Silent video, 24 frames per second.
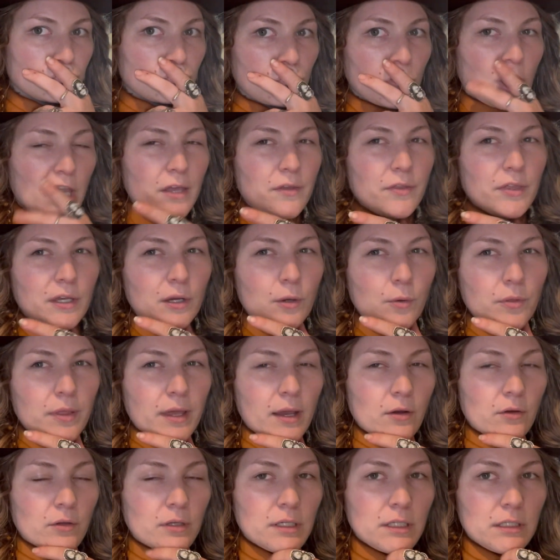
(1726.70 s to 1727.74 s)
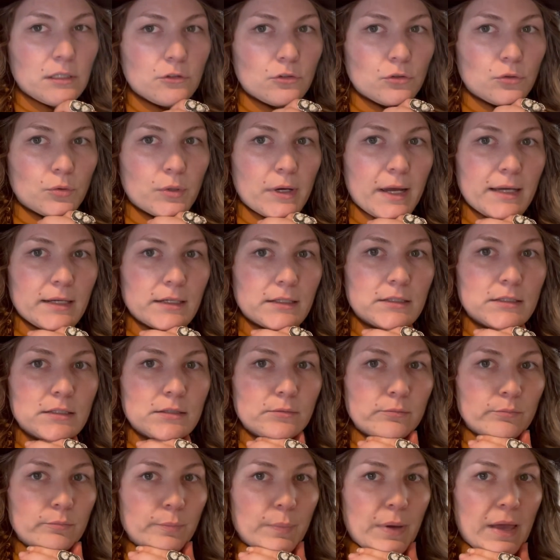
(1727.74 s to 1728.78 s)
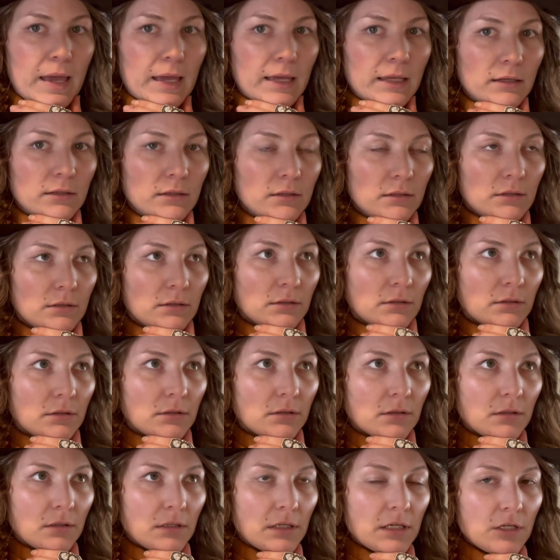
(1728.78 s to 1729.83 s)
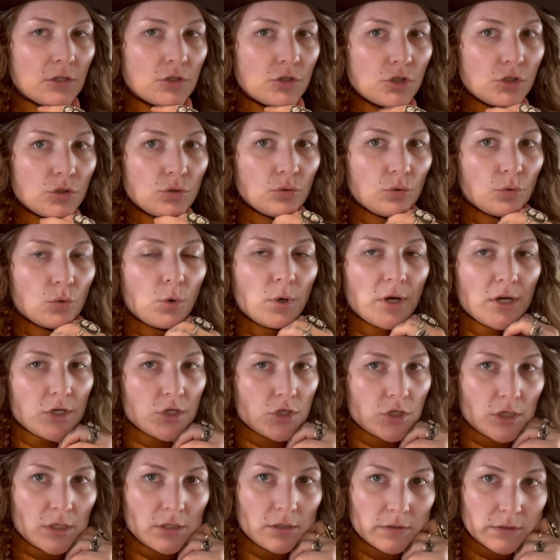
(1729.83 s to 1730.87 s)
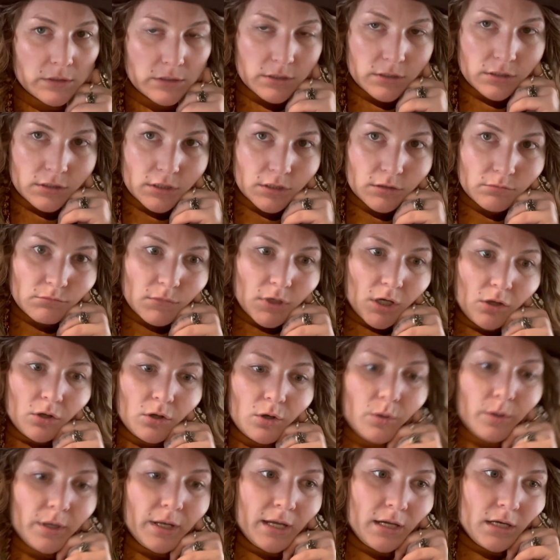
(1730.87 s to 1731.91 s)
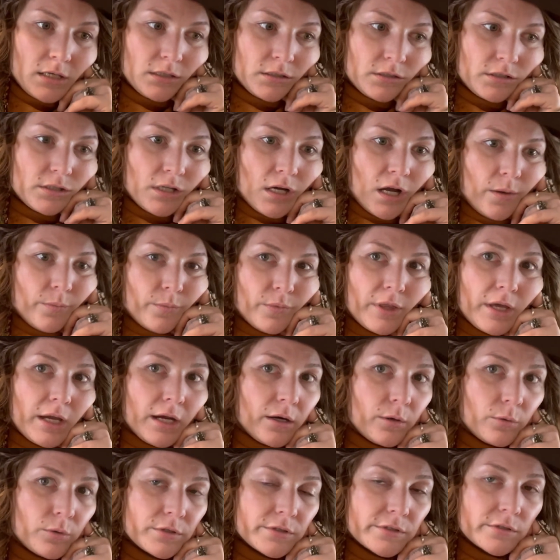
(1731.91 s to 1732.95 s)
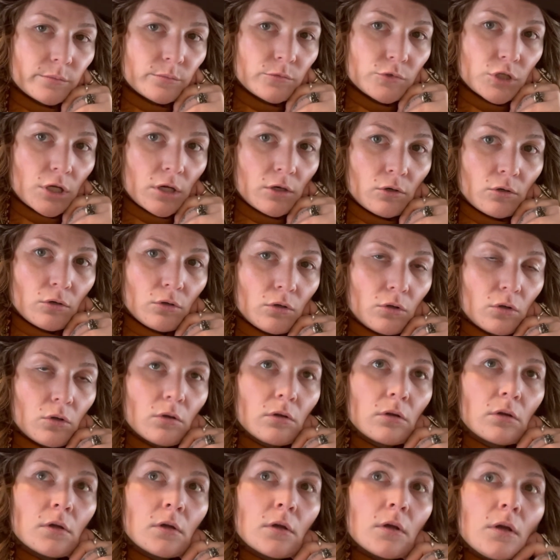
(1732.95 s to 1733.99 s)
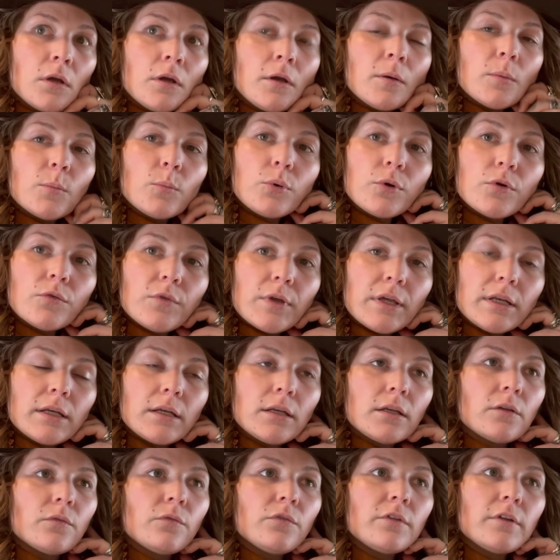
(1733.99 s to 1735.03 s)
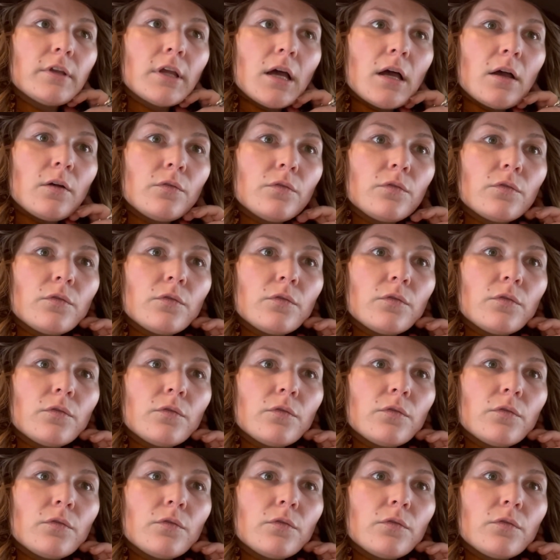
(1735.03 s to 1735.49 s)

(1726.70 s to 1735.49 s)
I think without any direct pet issue questions, I'll go ahead and stop there with some general preventative stuff.